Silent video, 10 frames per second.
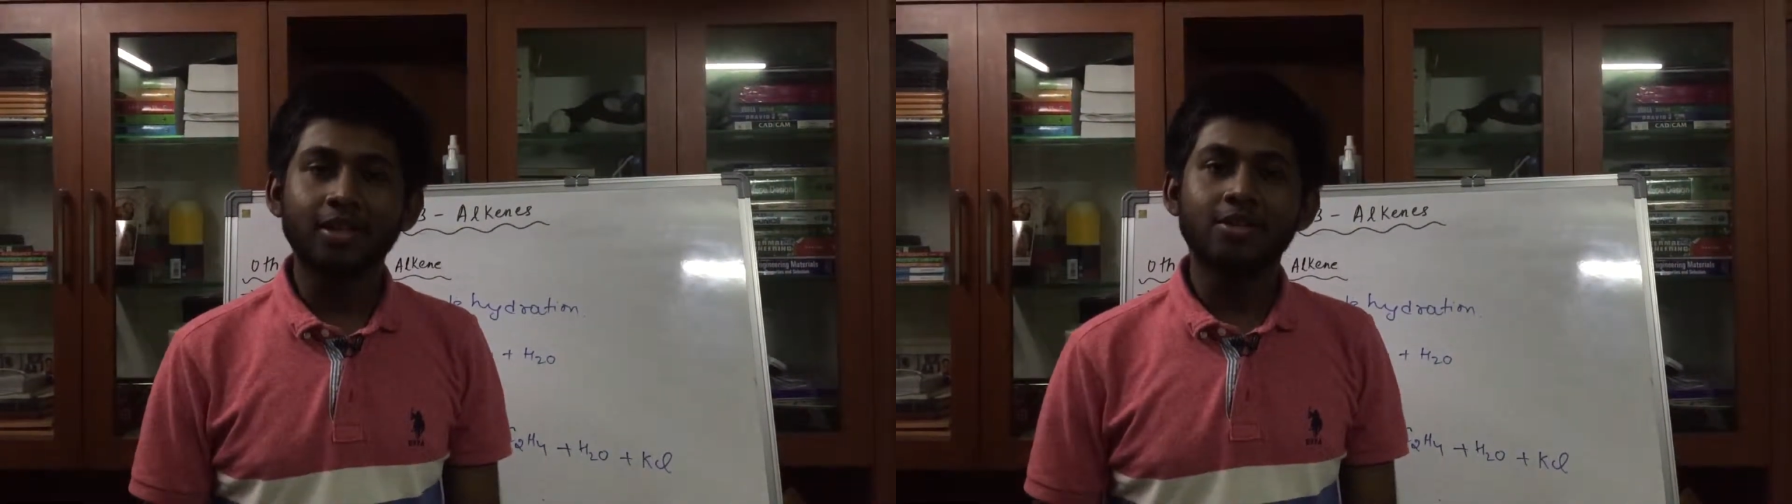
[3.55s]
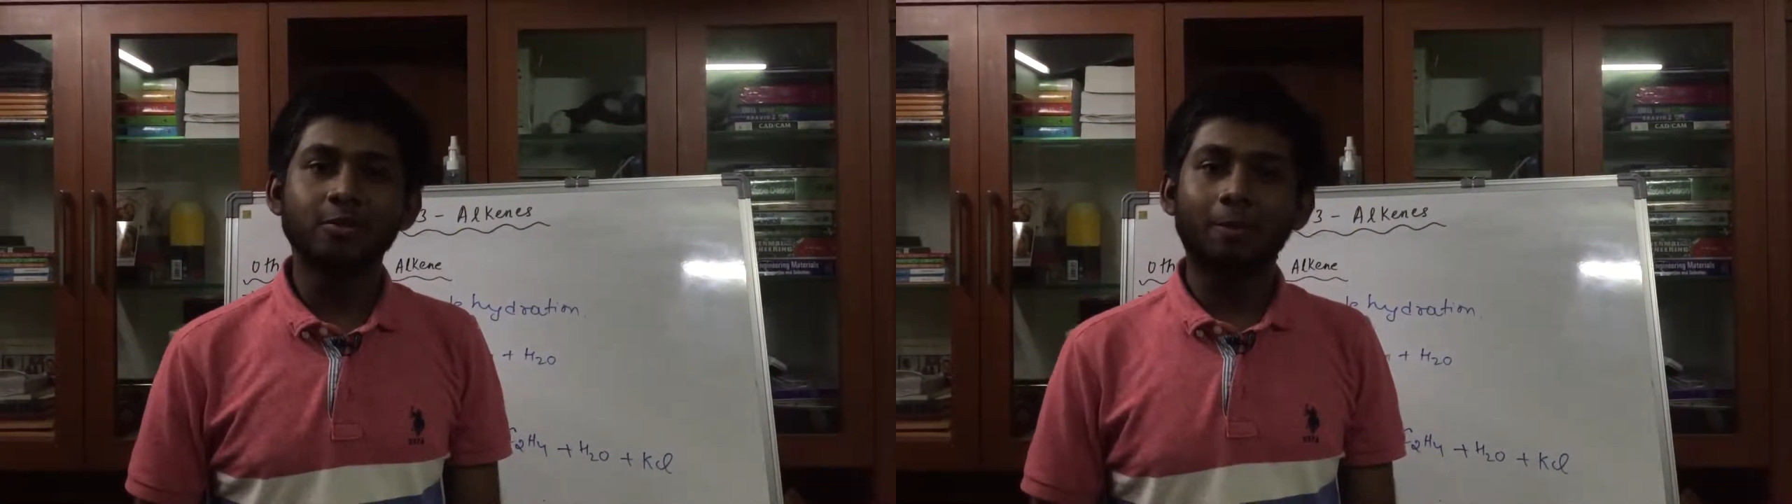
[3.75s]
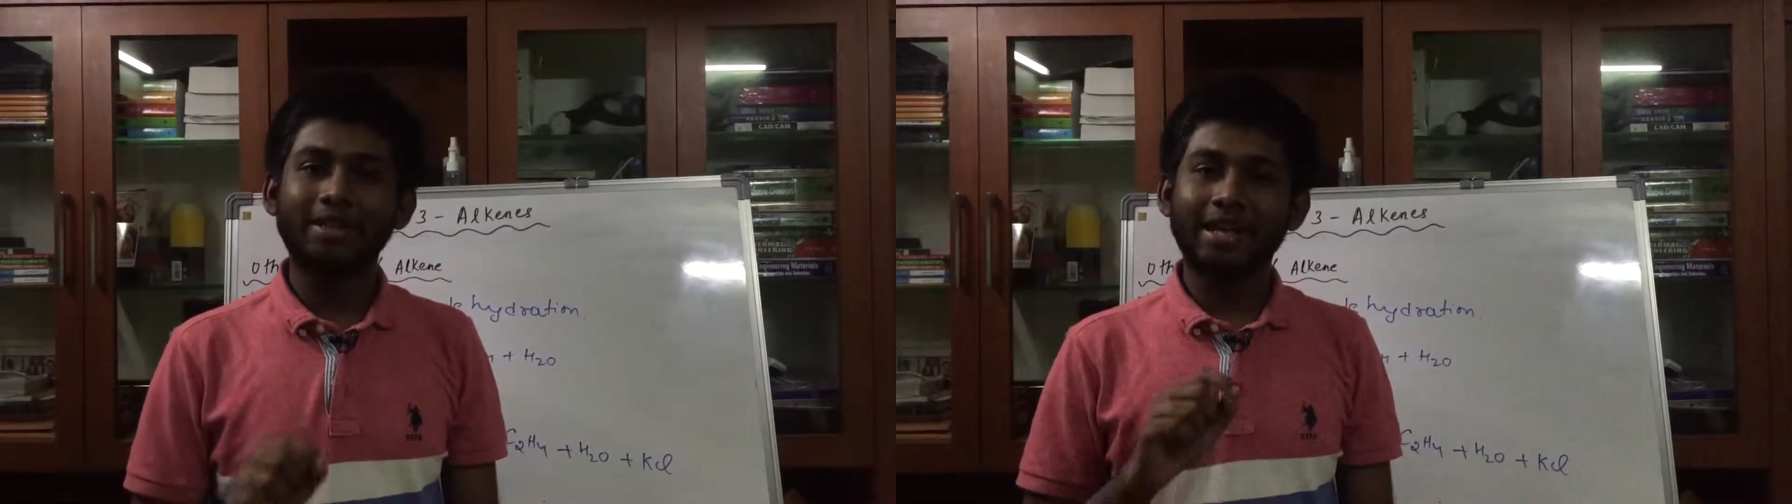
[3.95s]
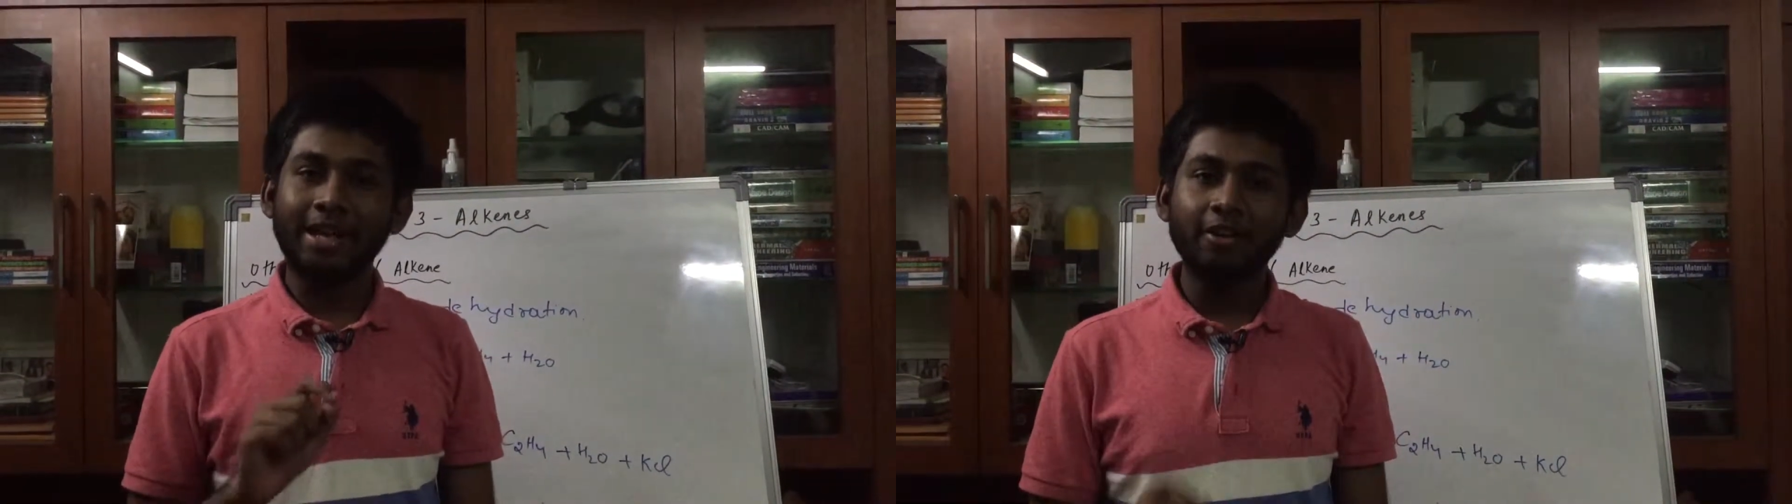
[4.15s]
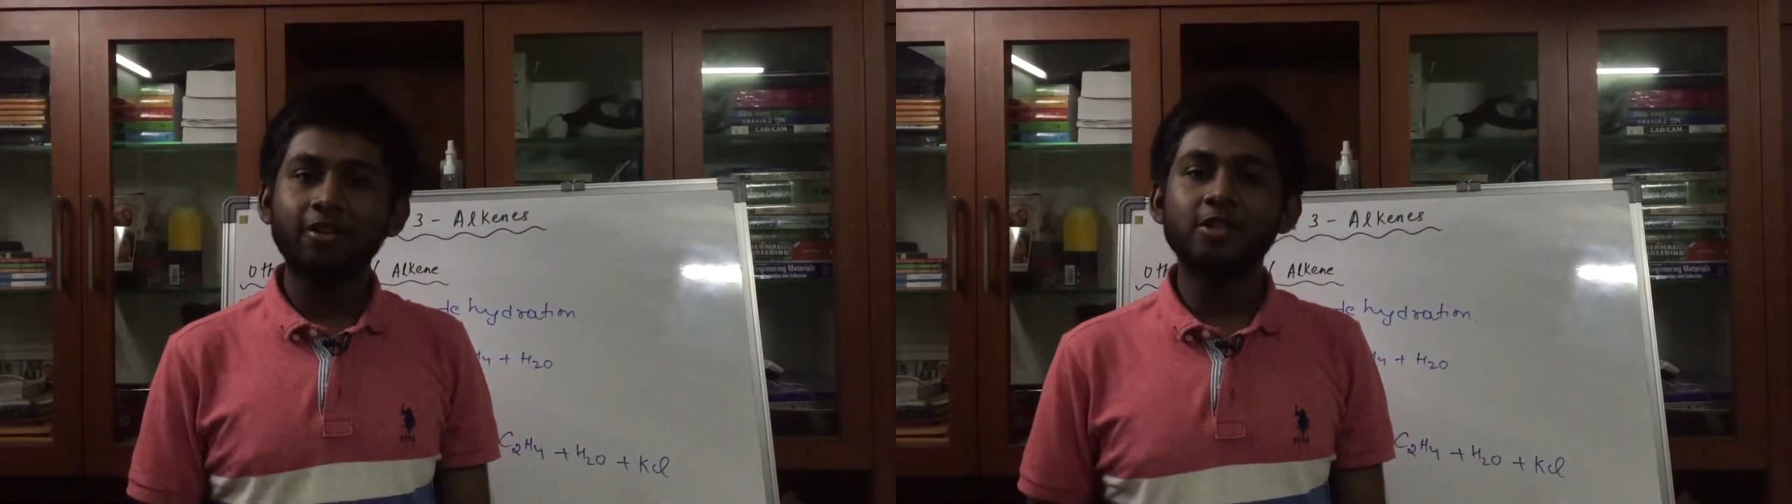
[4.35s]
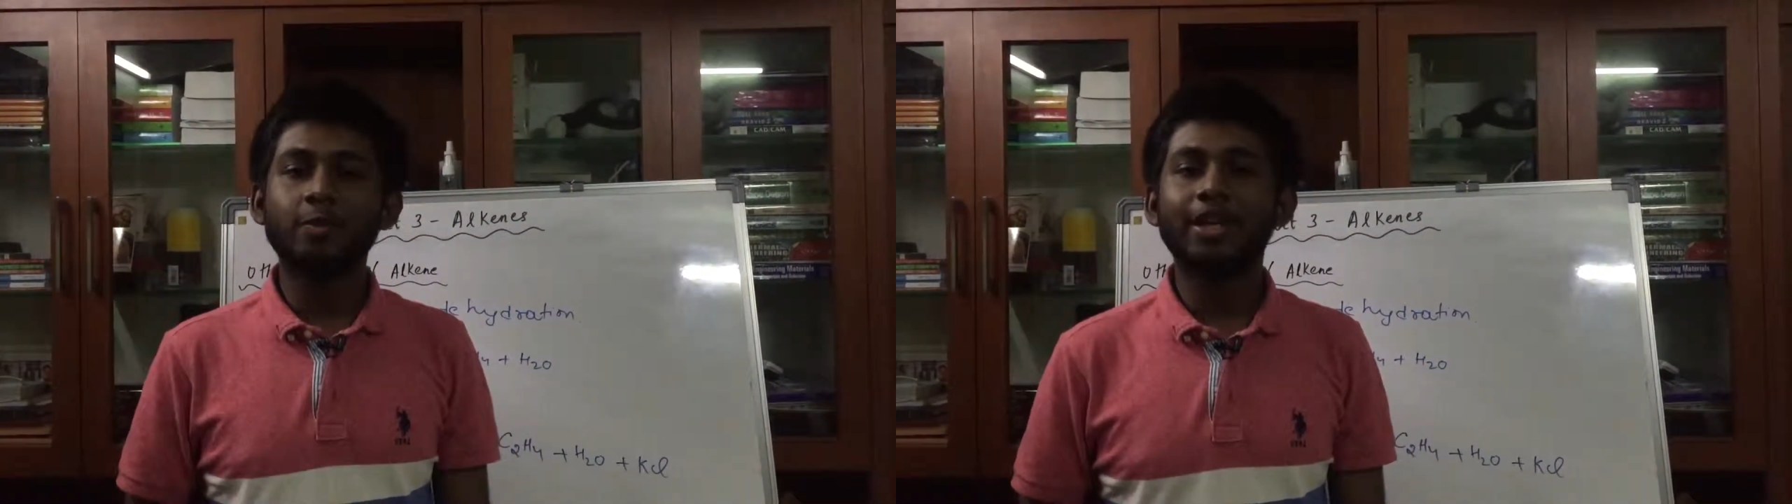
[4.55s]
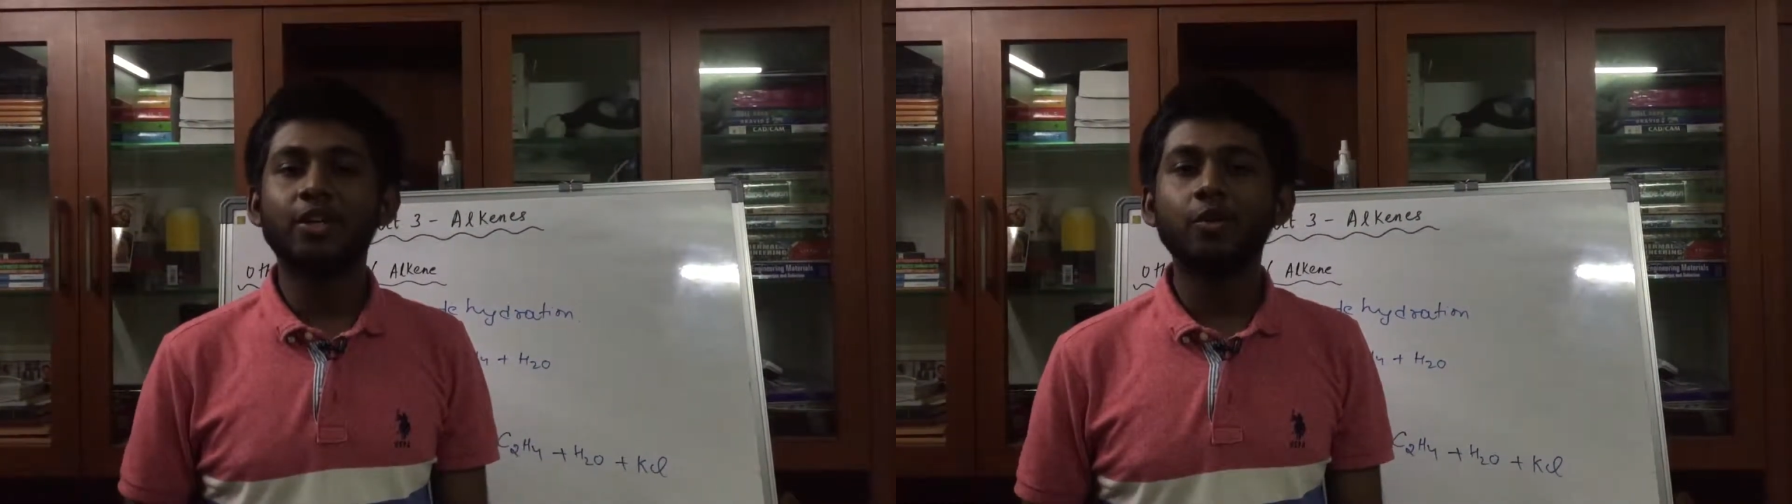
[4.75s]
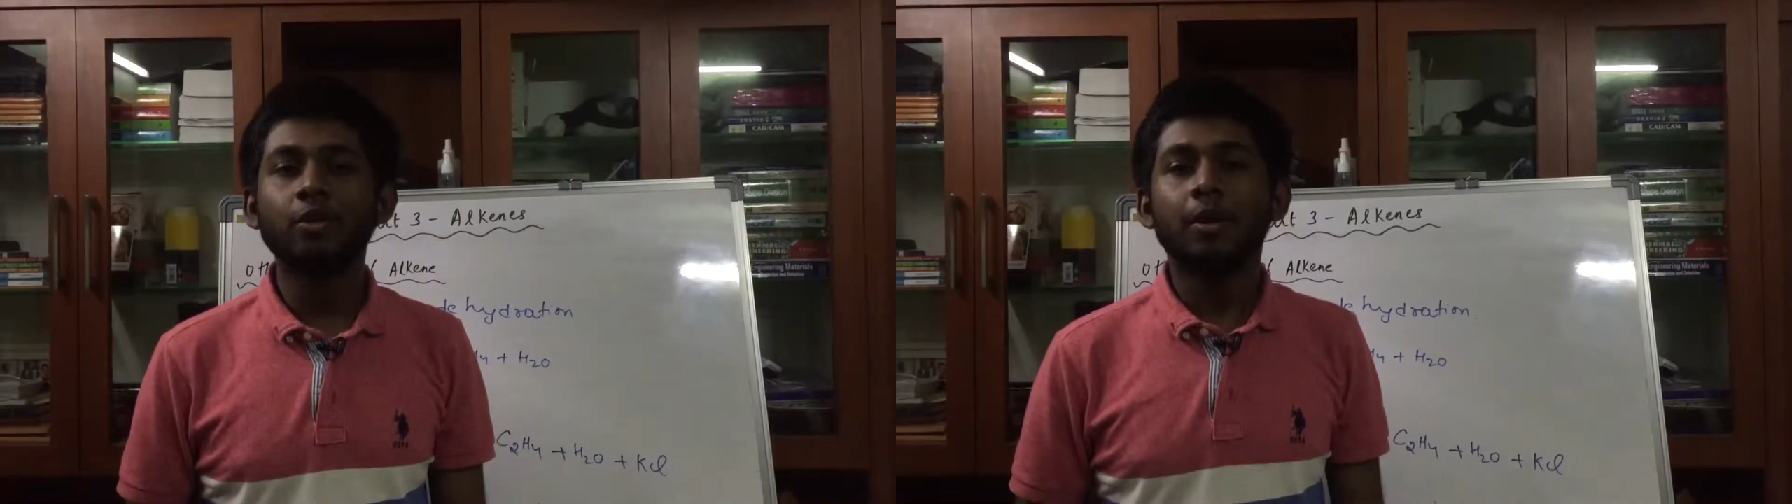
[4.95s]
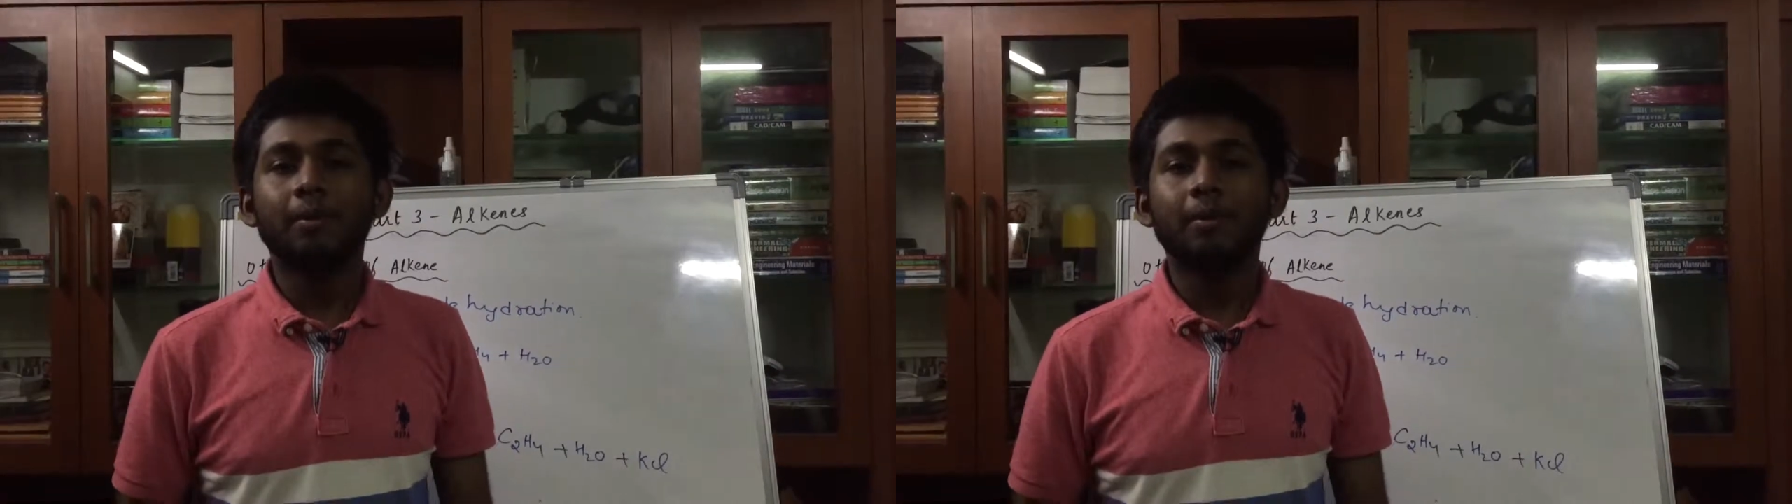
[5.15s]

So by the end of this video,